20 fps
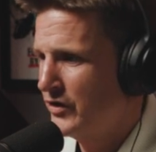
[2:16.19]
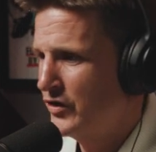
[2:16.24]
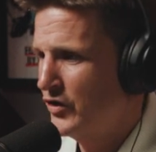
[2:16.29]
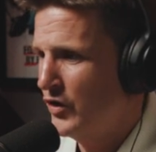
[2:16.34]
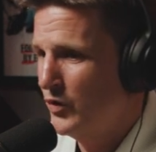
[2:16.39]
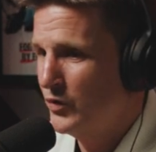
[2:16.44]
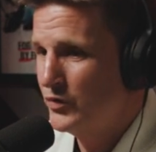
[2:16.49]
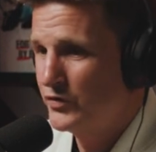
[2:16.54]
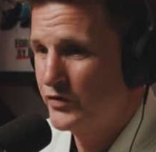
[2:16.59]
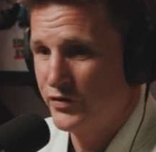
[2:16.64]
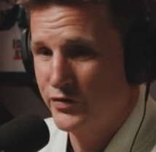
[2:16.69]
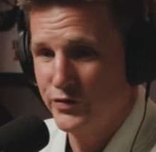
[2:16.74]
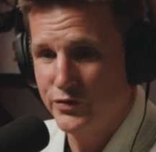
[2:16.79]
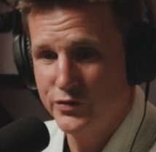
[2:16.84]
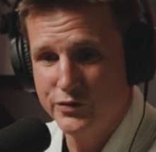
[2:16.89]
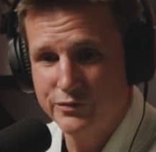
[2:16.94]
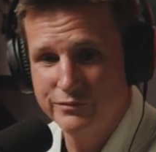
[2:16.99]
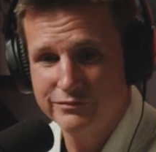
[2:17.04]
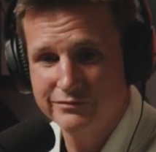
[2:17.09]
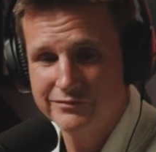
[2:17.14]
go
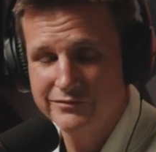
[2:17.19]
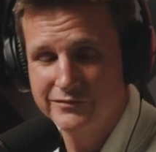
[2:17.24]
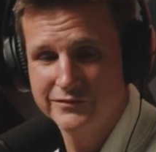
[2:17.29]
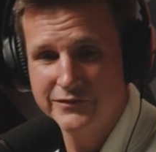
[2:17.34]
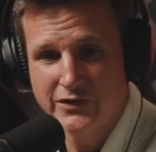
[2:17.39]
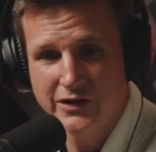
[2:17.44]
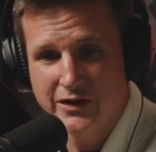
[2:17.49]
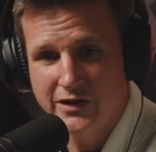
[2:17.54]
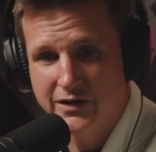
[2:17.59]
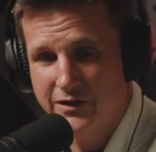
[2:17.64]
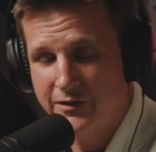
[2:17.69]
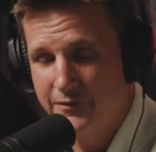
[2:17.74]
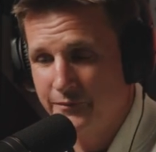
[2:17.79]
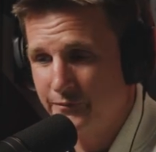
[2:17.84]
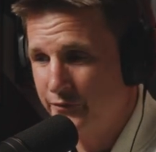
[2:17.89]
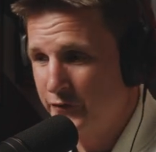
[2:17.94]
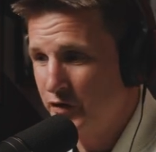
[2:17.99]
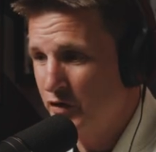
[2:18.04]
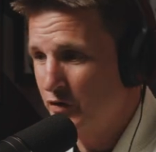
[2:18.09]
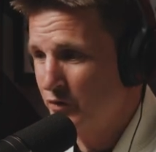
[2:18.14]
to
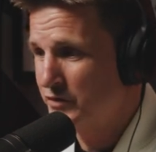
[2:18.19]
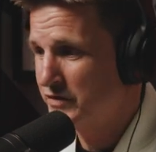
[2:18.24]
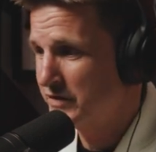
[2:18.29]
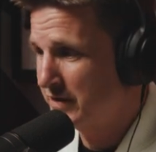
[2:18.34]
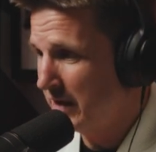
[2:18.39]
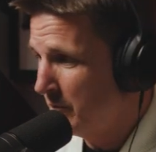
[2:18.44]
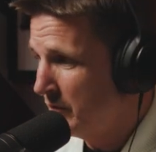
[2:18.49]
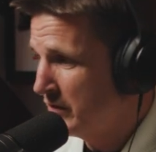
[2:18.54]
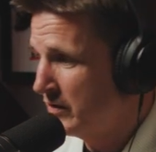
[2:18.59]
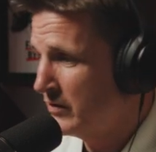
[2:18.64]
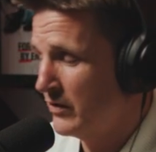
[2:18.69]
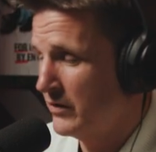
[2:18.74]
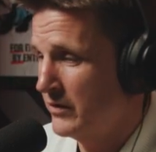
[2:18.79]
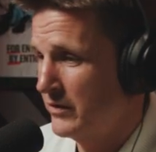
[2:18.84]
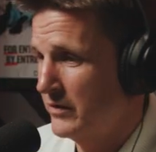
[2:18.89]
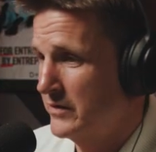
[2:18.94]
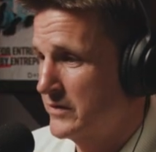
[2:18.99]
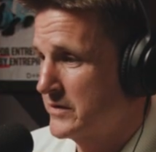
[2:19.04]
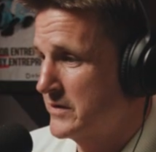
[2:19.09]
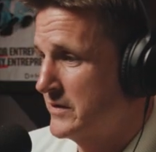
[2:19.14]
you know,
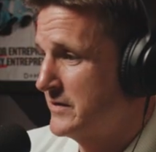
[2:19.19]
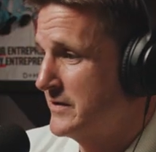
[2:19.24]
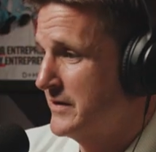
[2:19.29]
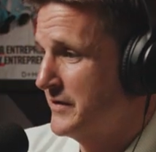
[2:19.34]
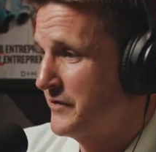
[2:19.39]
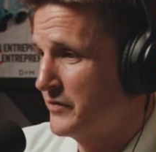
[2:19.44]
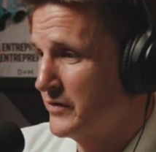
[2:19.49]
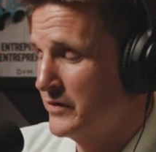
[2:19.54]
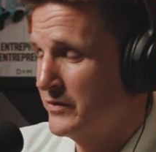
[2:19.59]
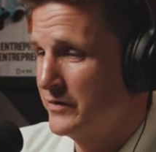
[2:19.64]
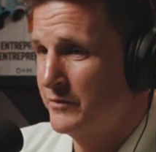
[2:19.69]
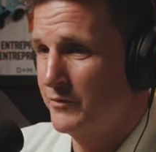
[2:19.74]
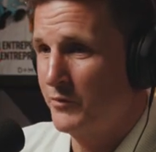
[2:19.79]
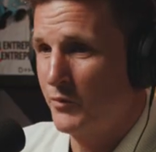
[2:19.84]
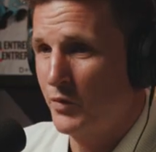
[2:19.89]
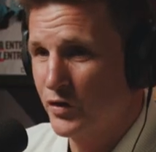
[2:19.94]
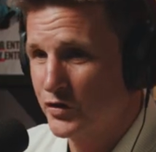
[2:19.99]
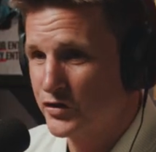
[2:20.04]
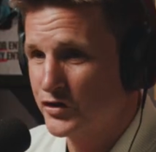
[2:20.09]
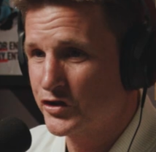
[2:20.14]
seminars and different
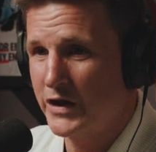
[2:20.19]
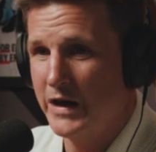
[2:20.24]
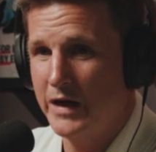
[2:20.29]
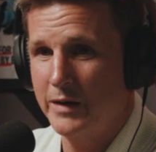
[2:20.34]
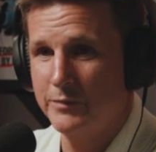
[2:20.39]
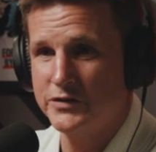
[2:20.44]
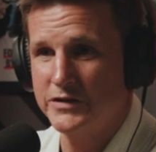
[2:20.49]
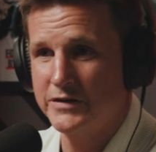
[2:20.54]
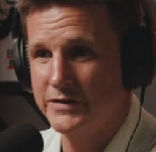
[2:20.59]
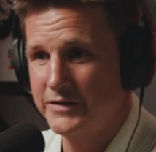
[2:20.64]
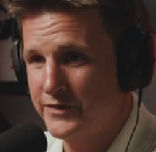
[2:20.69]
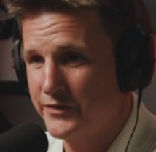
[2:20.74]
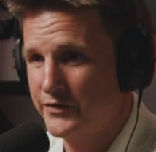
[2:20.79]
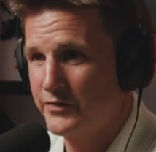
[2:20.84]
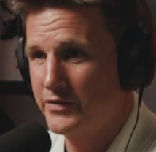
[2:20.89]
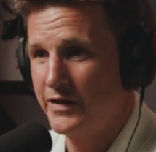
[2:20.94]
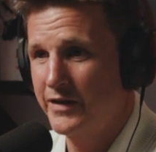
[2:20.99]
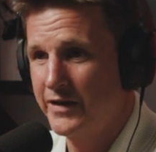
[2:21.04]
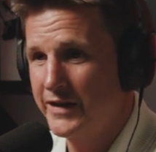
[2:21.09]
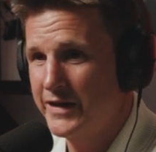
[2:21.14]
workshops and
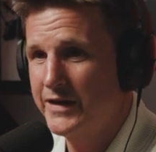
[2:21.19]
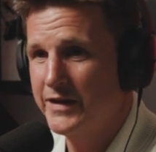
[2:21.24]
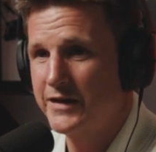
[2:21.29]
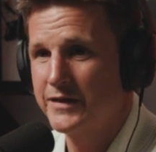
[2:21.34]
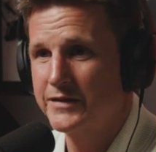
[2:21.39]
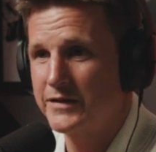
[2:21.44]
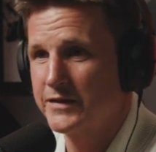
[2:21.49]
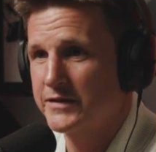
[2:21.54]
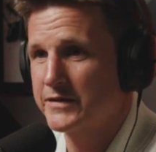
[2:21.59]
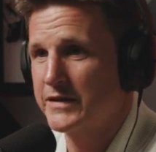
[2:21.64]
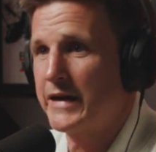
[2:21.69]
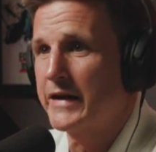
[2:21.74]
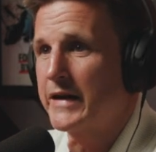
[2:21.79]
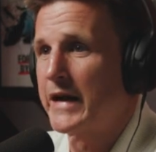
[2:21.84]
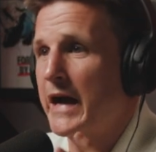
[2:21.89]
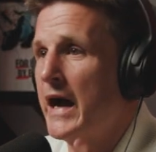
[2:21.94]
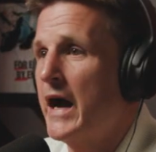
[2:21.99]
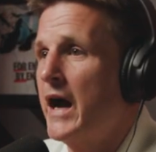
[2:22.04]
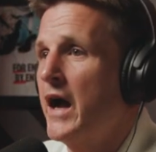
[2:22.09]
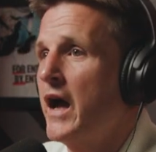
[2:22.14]
different things is
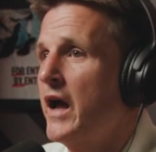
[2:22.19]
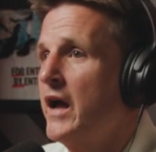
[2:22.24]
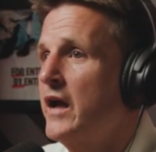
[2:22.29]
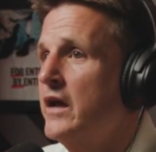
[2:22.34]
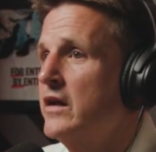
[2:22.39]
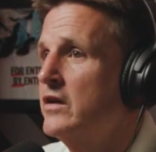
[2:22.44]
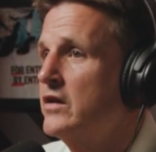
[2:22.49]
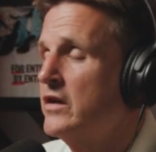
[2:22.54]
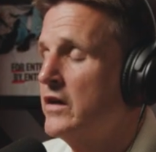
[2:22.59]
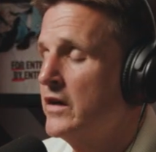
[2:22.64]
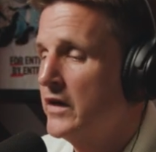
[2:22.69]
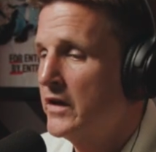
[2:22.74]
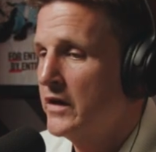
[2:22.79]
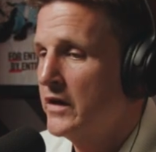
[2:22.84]
like, I